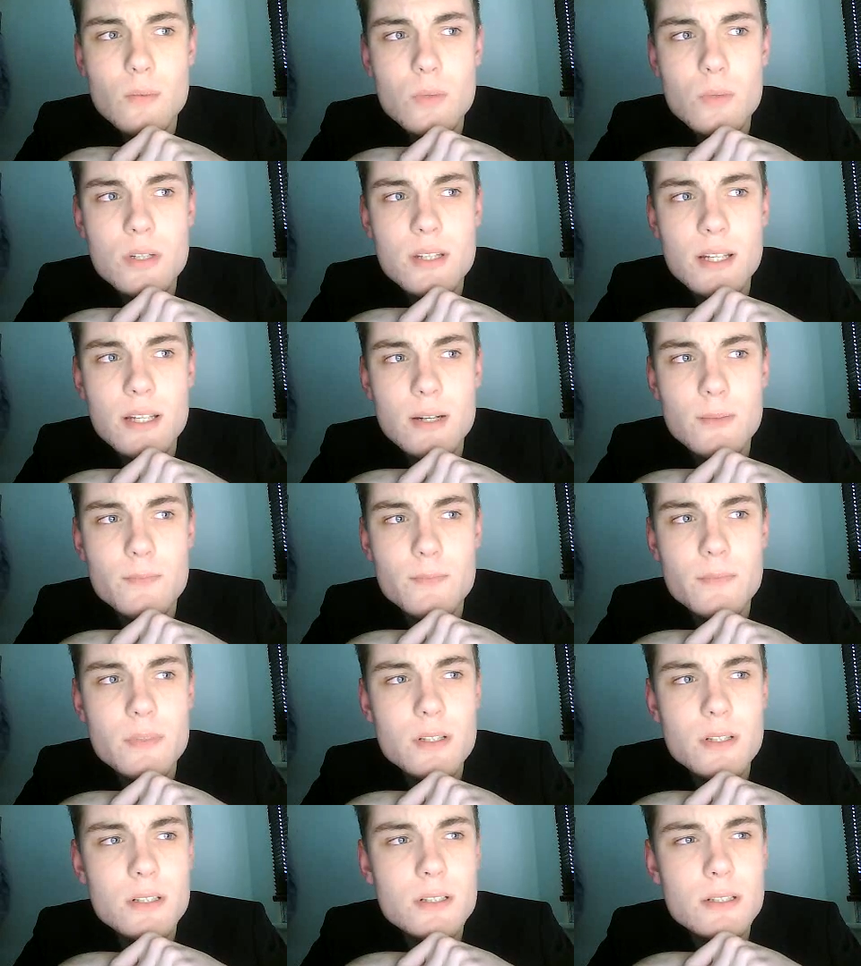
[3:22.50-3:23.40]
what now?
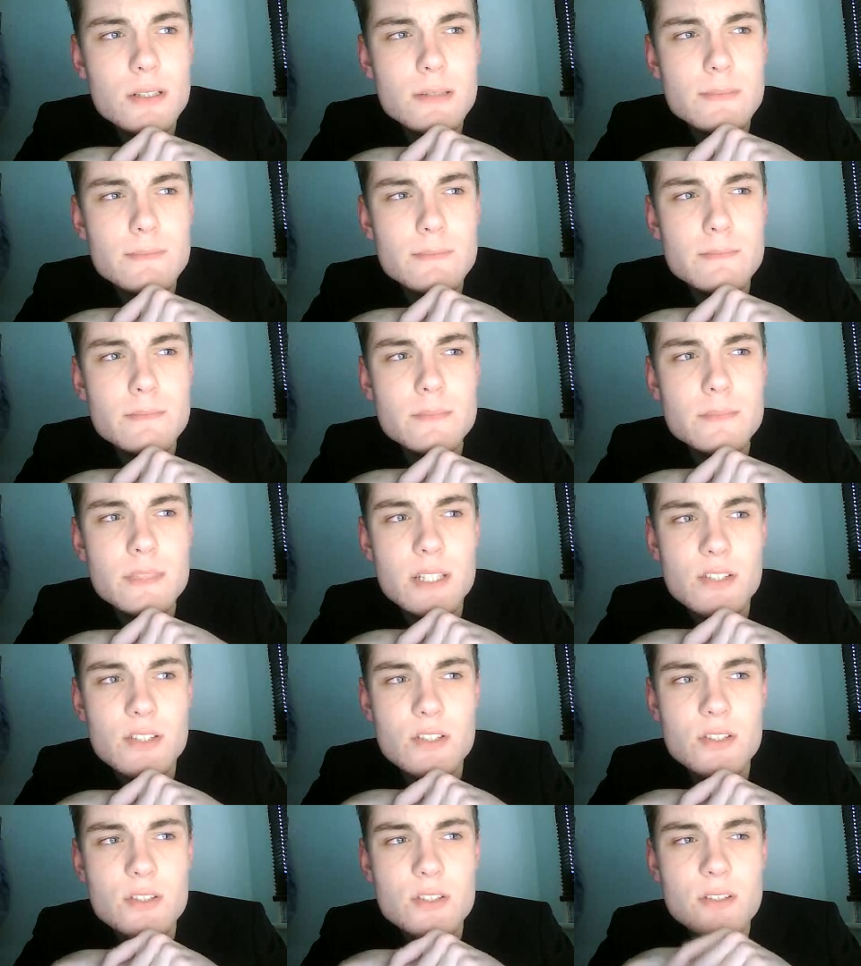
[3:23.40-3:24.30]
Um,
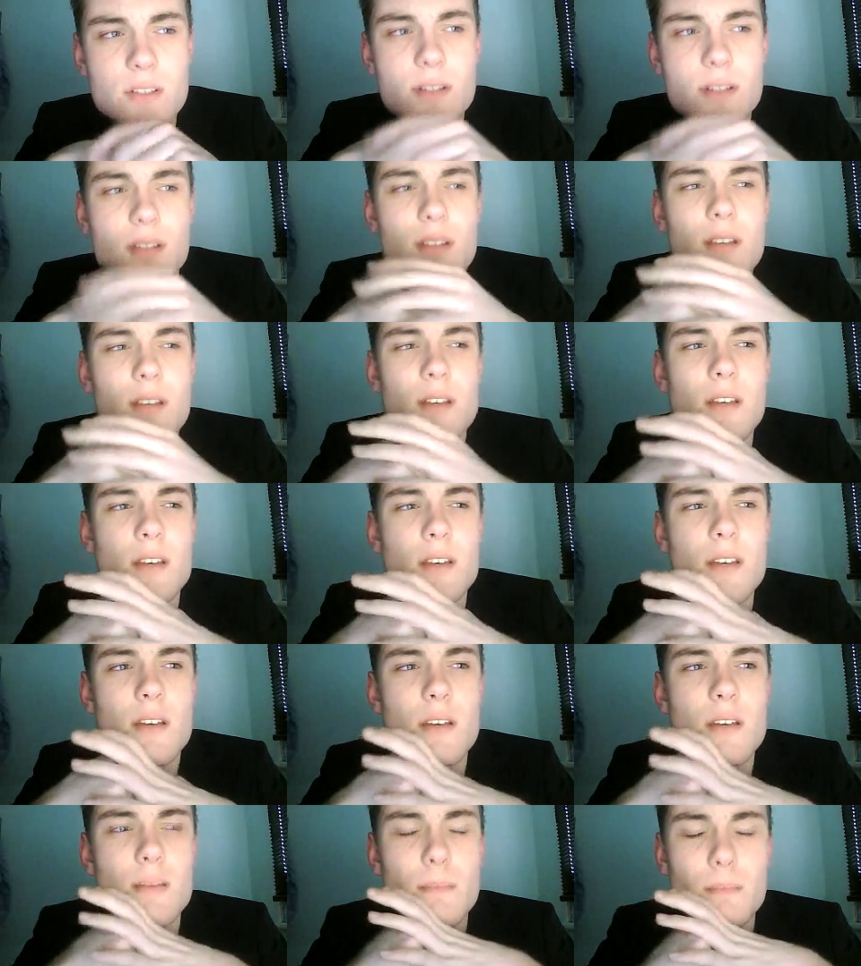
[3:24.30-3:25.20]
yes.
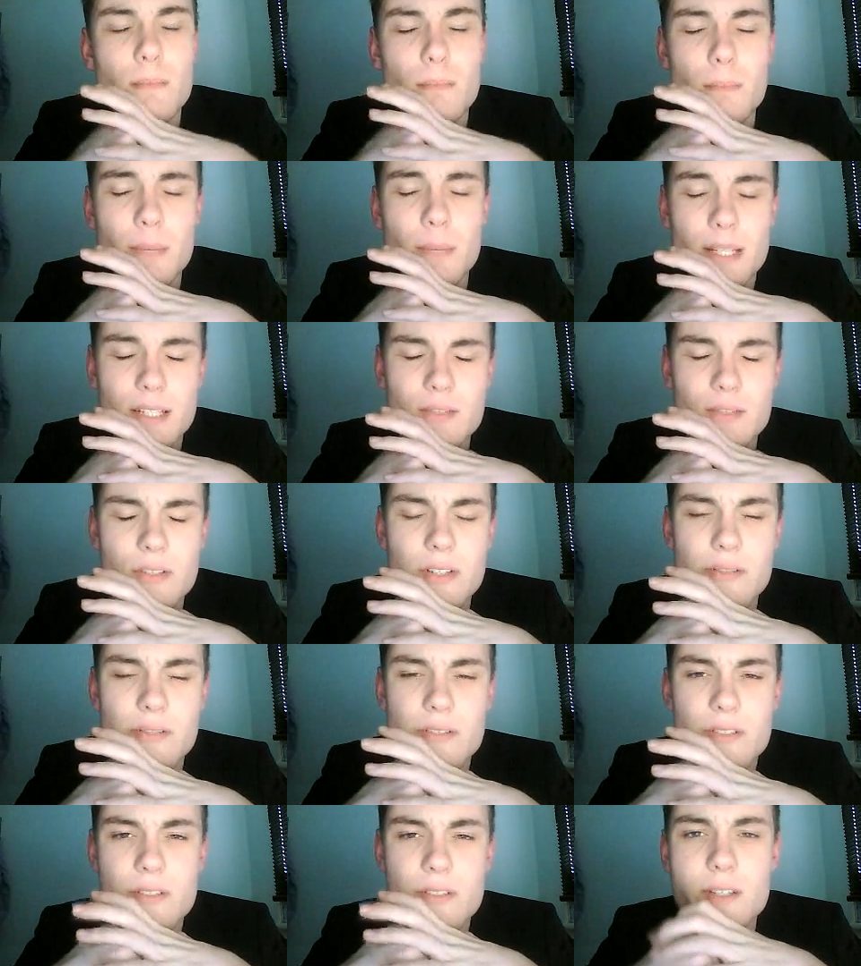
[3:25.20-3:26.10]

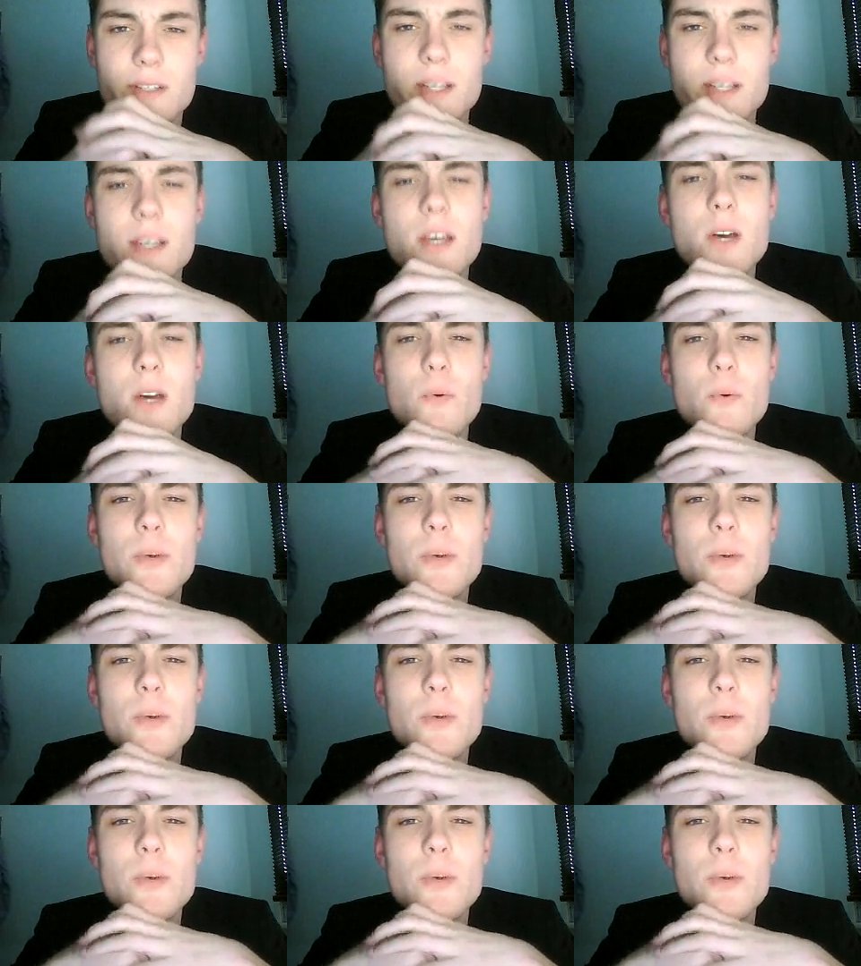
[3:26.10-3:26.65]
Minecraft.